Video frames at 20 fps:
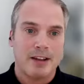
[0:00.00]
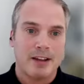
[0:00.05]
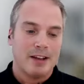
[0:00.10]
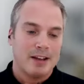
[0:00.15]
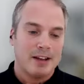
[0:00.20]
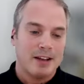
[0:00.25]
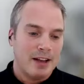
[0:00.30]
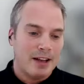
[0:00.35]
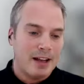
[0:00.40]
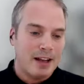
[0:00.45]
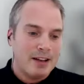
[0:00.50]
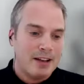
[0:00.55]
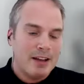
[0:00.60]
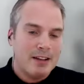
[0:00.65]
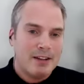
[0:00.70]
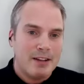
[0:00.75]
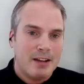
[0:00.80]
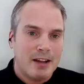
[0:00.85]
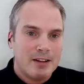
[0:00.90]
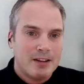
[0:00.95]

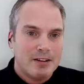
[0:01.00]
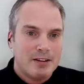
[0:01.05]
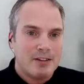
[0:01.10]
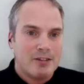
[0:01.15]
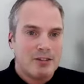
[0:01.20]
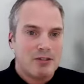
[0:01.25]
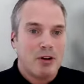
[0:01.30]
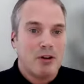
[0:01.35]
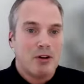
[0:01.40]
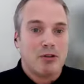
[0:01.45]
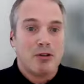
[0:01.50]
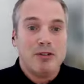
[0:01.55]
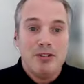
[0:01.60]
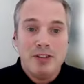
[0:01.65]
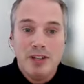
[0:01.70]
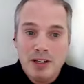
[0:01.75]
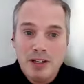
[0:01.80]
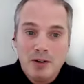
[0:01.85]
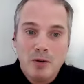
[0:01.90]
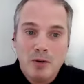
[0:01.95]
and this is also
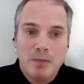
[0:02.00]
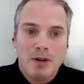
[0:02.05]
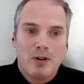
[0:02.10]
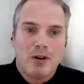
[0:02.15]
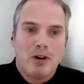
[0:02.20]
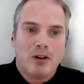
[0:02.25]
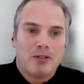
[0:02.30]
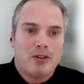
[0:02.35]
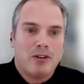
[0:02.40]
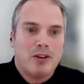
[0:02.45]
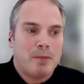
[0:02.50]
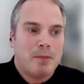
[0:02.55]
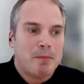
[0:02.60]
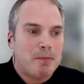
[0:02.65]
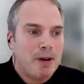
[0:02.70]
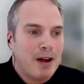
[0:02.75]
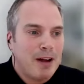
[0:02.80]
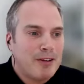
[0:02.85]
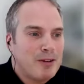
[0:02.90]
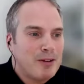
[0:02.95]
new because
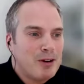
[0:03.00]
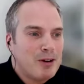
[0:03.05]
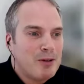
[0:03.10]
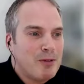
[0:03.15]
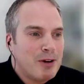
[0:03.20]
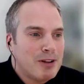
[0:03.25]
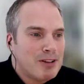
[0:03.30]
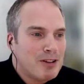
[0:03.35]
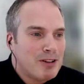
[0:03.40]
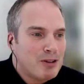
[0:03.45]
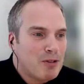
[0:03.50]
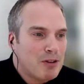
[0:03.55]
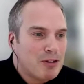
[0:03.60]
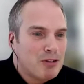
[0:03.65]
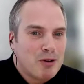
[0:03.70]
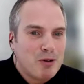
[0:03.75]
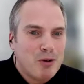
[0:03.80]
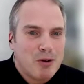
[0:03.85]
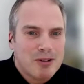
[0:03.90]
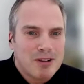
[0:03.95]
I don't know what it was
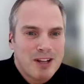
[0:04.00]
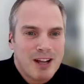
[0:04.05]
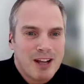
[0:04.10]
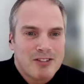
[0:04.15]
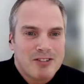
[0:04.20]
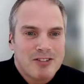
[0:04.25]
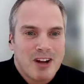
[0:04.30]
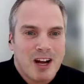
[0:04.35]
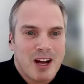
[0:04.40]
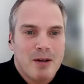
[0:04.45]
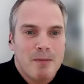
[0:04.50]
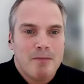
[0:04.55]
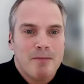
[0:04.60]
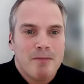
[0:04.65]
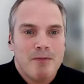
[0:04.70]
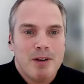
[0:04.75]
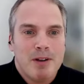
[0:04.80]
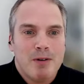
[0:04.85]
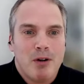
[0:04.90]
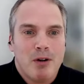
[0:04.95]
called last
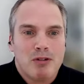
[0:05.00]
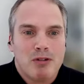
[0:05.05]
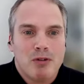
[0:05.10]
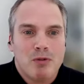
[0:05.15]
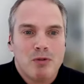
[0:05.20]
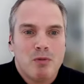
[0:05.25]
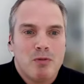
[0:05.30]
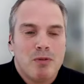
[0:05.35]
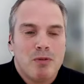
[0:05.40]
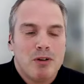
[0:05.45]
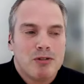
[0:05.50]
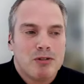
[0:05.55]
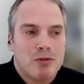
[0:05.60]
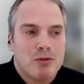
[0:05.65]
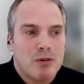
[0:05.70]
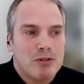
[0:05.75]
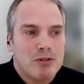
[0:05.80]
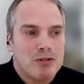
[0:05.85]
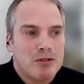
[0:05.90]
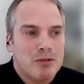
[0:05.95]
time. We also
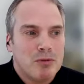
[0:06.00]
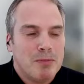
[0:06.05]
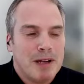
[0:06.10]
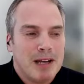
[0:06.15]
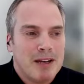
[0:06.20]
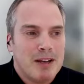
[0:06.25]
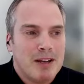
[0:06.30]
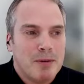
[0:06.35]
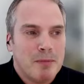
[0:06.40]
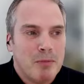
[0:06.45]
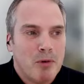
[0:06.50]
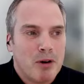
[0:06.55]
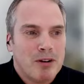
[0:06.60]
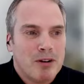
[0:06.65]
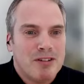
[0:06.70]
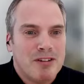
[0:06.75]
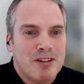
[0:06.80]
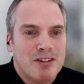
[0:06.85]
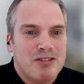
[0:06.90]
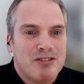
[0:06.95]
want to make a more
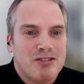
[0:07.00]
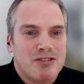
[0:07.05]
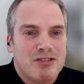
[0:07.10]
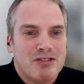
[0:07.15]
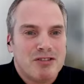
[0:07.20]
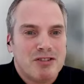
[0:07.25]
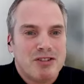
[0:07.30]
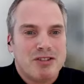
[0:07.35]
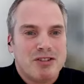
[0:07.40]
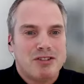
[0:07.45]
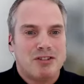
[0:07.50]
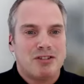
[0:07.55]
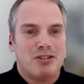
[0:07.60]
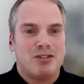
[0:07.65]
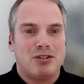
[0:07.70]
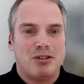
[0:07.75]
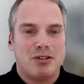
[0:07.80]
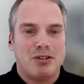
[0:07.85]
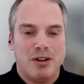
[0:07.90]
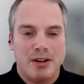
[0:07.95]

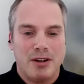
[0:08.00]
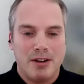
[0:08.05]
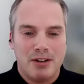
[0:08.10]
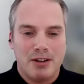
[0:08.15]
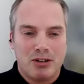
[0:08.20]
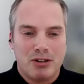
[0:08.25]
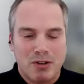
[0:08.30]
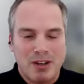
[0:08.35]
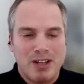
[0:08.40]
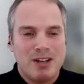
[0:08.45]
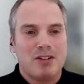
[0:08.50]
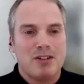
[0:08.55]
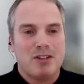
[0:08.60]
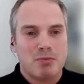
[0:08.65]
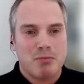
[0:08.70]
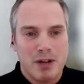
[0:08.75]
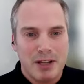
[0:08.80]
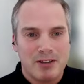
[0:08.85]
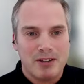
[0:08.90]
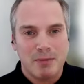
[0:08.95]

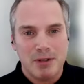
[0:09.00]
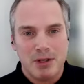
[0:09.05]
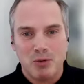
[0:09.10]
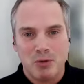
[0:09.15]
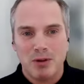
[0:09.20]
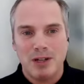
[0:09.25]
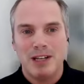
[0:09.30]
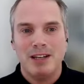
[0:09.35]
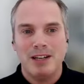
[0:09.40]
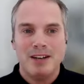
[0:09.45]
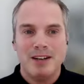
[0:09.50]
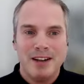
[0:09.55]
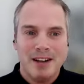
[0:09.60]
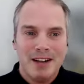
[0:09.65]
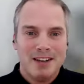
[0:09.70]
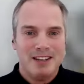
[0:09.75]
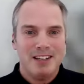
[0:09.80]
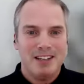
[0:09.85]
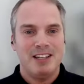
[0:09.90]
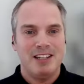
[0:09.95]
distinguishment between
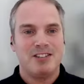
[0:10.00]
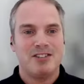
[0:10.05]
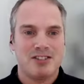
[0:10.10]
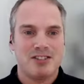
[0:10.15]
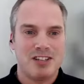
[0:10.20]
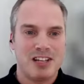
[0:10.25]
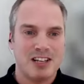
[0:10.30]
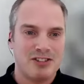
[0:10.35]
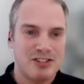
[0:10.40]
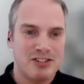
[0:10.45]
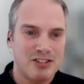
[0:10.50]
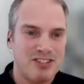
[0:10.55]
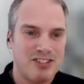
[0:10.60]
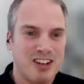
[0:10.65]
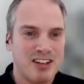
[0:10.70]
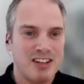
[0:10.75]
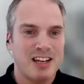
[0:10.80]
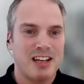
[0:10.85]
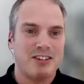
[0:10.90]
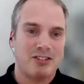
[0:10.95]
these sessions,
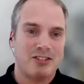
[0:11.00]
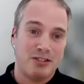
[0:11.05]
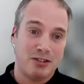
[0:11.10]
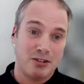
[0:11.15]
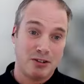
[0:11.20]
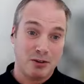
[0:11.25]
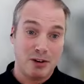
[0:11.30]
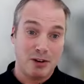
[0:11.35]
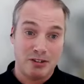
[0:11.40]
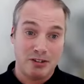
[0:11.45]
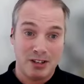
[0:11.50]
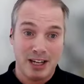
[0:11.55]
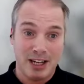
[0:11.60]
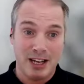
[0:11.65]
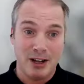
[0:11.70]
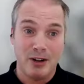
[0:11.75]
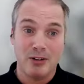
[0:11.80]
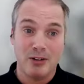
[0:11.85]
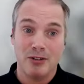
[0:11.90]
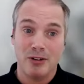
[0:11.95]
and that's the reason they
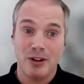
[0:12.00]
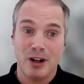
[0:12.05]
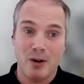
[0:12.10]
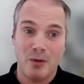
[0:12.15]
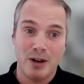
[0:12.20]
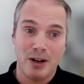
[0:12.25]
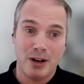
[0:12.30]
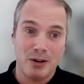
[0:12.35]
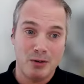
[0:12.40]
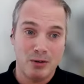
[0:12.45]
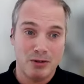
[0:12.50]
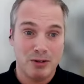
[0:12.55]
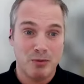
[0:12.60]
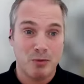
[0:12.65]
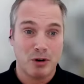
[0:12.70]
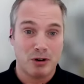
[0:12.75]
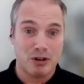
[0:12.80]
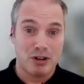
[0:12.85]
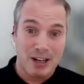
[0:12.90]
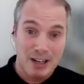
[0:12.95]
now include the
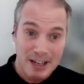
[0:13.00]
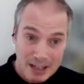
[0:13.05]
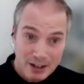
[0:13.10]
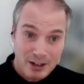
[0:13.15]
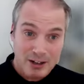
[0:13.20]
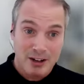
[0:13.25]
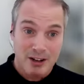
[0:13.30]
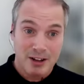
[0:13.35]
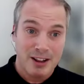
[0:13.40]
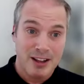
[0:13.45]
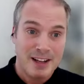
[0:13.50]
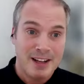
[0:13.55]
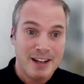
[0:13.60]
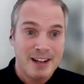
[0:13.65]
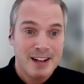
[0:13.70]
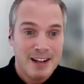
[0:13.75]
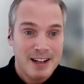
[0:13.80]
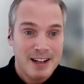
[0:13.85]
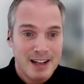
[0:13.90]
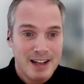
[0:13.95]
word clinical
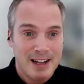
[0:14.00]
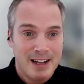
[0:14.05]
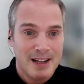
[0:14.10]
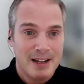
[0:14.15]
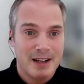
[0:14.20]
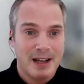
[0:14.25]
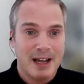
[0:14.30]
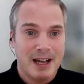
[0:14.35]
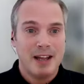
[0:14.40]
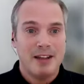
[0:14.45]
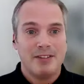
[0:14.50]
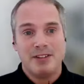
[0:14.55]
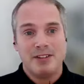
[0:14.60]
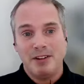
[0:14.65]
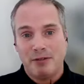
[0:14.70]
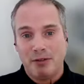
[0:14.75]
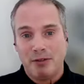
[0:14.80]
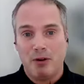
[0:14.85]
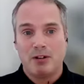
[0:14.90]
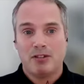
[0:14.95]
and
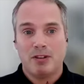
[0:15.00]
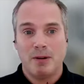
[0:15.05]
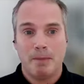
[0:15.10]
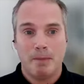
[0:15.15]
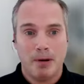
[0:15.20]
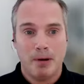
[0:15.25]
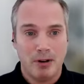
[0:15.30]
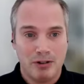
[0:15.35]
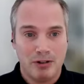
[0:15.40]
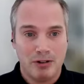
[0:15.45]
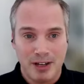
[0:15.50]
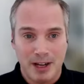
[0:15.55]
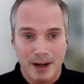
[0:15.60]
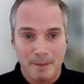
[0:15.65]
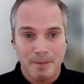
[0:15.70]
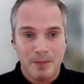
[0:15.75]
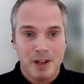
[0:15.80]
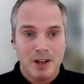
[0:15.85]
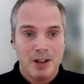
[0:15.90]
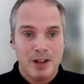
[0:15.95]
the focus
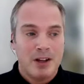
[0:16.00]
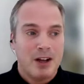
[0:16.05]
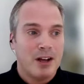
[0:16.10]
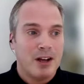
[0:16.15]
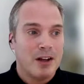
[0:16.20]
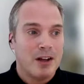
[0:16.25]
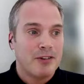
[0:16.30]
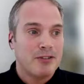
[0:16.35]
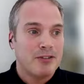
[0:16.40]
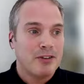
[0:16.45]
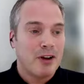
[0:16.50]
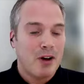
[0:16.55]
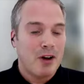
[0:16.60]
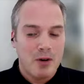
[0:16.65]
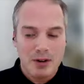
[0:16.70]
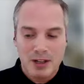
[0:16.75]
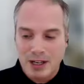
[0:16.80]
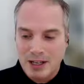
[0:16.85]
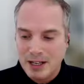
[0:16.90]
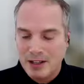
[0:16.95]
symposia.
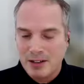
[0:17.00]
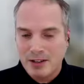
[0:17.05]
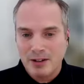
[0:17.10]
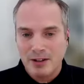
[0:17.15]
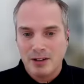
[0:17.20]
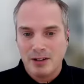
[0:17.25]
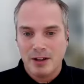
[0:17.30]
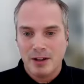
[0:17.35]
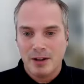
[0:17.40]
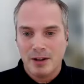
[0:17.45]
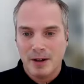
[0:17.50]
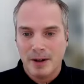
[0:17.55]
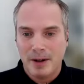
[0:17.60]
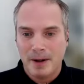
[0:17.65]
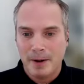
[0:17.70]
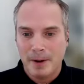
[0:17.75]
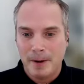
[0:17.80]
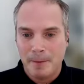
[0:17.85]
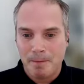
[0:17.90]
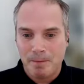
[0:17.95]
So the clinical
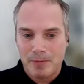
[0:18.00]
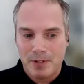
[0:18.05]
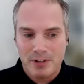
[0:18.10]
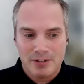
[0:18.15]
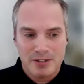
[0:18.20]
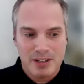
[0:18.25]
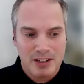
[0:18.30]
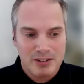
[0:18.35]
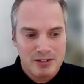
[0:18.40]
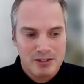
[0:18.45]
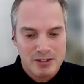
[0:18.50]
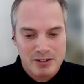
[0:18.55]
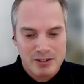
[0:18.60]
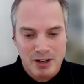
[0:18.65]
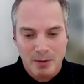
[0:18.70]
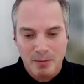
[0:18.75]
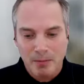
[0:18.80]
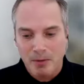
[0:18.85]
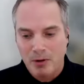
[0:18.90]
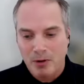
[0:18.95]
sessions
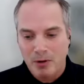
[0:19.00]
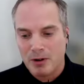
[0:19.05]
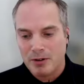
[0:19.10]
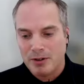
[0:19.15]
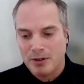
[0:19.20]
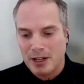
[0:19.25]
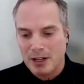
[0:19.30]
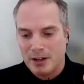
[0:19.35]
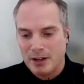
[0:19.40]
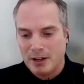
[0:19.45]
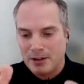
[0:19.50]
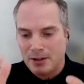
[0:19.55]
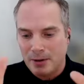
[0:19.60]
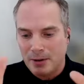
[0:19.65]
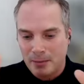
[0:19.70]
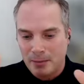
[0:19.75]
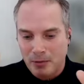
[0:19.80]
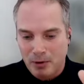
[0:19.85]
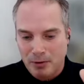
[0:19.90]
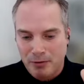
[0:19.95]
are
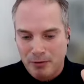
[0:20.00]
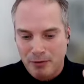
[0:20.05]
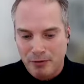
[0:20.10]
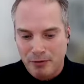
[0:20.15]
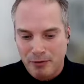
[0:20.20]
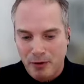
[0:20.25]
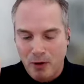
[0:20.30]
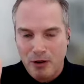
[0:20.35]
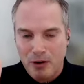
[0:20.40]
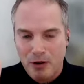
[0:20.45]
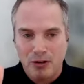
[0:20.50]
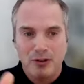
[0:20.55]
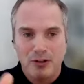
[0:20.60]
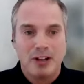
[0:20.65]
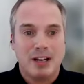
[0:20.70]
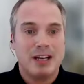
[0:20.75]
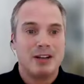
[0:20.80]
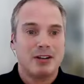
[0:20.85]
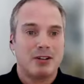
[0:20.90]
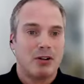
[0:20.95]
more focused on a
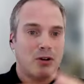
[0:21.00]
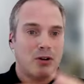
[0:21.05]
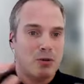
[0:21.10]
clinical